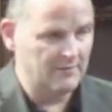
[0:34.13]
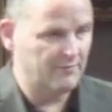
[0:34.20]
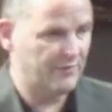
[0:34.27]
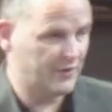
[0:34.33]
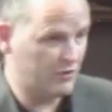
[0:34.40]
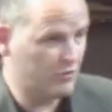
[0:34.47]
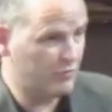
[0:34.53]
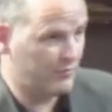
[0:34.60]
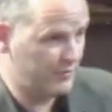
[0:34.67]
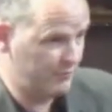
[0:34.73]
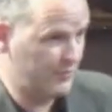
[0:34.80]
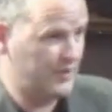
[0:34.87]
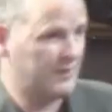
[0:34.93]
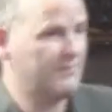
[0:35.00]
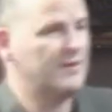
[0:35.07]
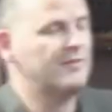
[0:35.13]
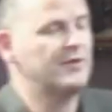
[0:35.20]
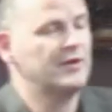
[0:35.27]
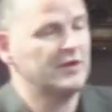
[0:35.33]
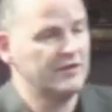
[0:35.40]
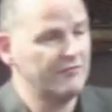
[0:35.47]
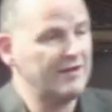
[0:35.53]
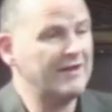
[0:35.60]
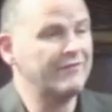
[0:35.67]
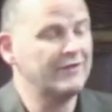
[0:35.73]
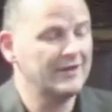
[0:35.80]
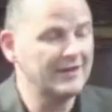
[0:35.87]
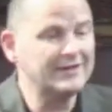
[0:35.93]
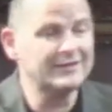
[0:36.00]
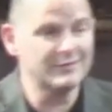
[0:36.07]
But I hope that we can maybe unravel a
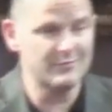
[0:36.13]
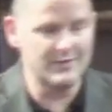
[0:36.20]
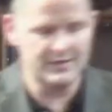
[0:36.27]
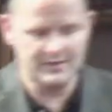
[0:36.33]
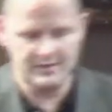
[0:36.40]
little bit